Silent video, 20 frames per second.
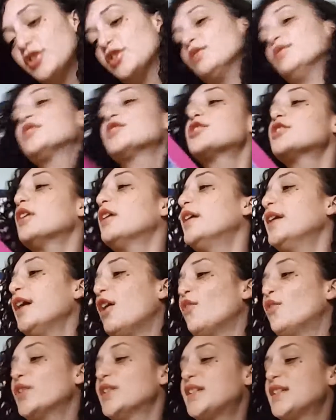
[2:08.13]
So we're starting
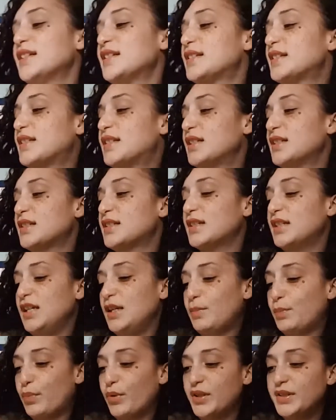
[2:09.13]
off with this
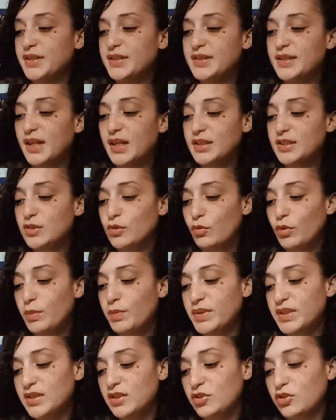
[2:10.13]
Disney Princess
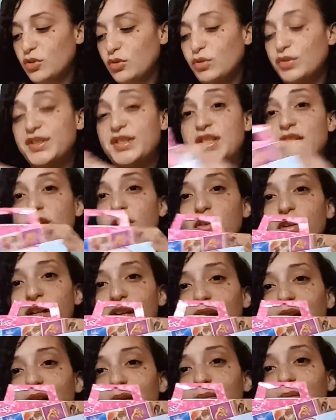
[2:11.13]
Repositional Sticker
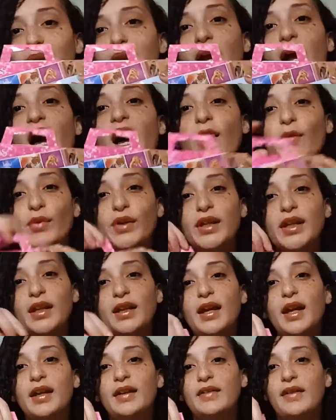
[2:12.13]
Kit. I really
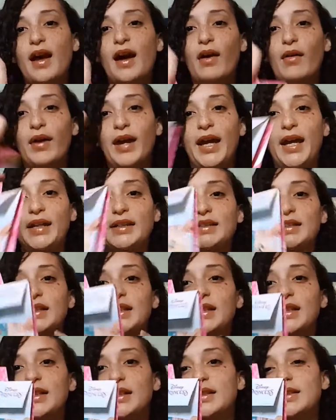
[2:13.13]
liked how
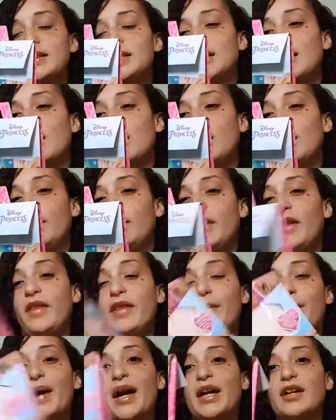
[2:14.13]
handy it is.
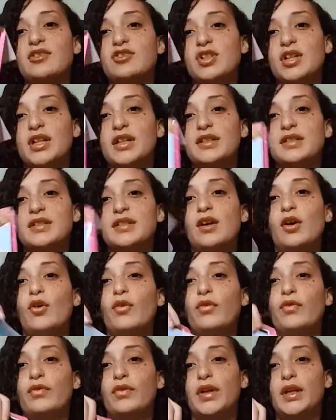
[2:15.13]
The packaging
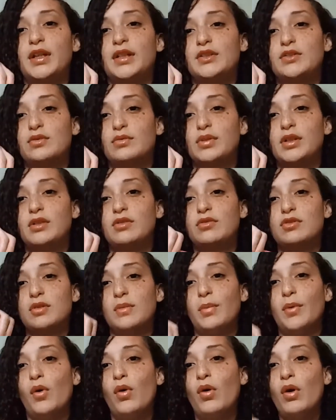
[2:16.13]
itself is
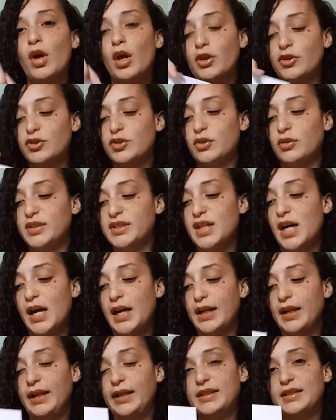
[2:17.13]
reusable, so it's
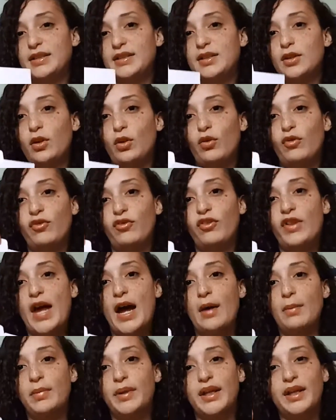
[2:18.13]
kind of like this little
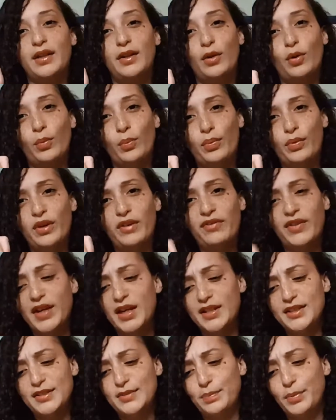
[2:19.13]
flap, like a little
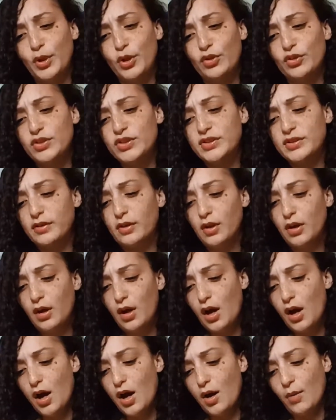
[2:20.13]
briefcase purse
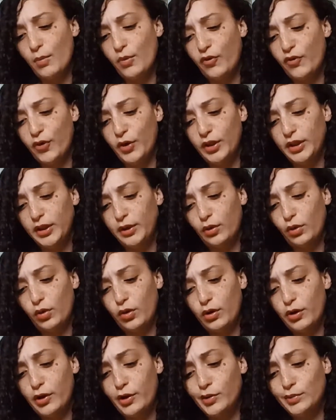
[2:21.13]
for a little
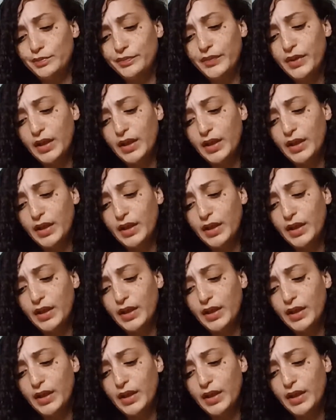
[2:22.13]
girl.